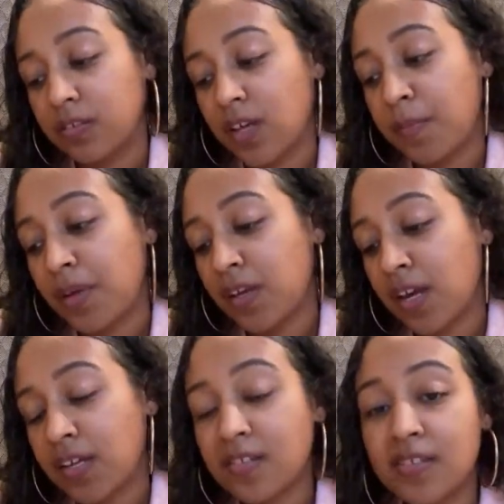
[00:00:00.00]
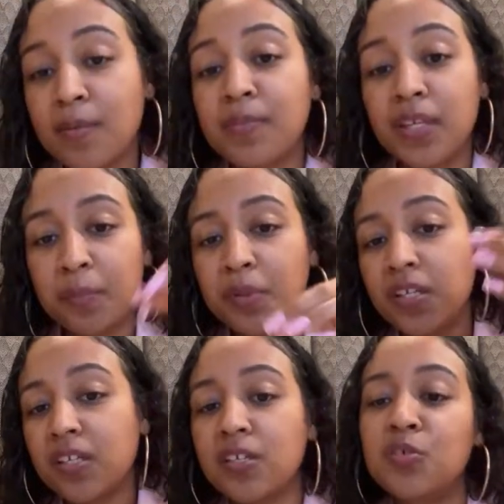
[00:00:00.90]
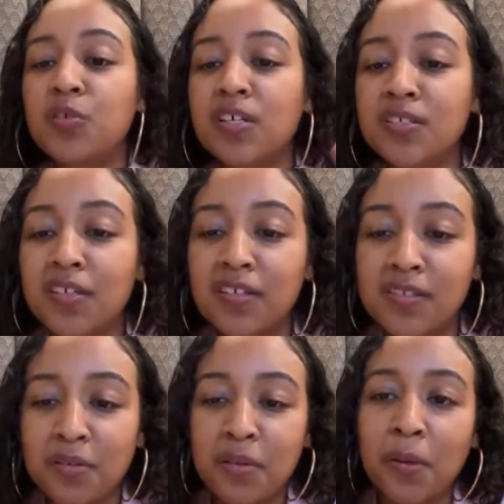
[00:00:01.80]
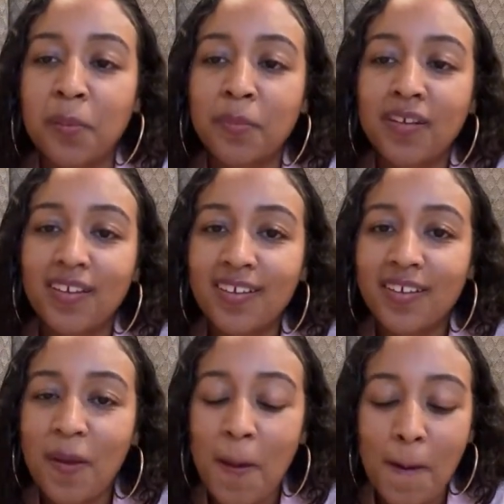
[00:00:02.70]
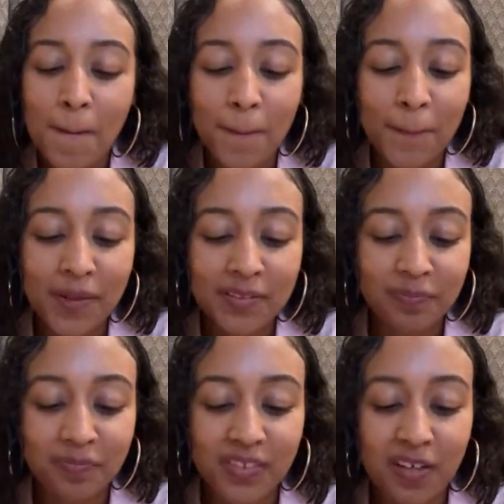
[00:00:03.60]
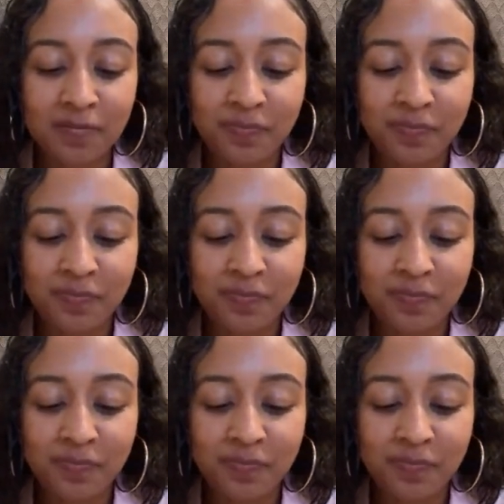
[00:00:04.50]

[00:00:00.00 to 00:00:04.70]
I mean, I guess because I'm dipping in it, you guys think it's a dip. But yeah.